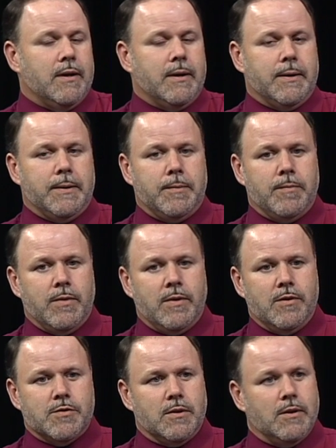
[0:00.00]
Um,
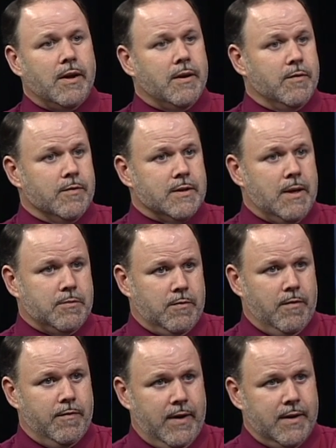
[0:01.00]
there's a lot of different types
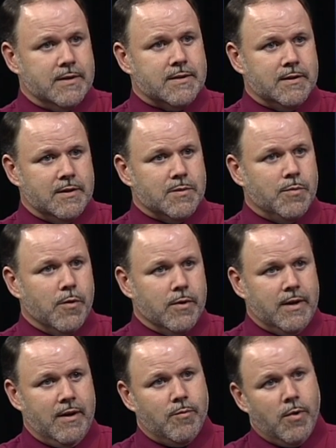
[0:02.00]
of events and it's
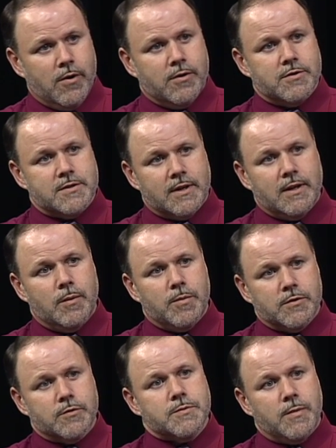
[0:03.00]
important to have partners that can help
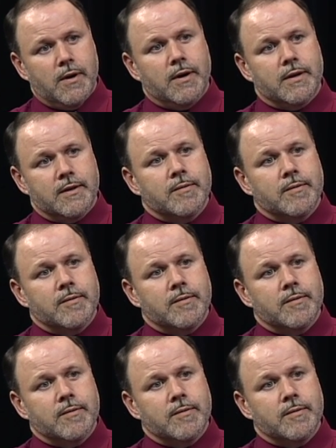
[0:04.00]
us respond.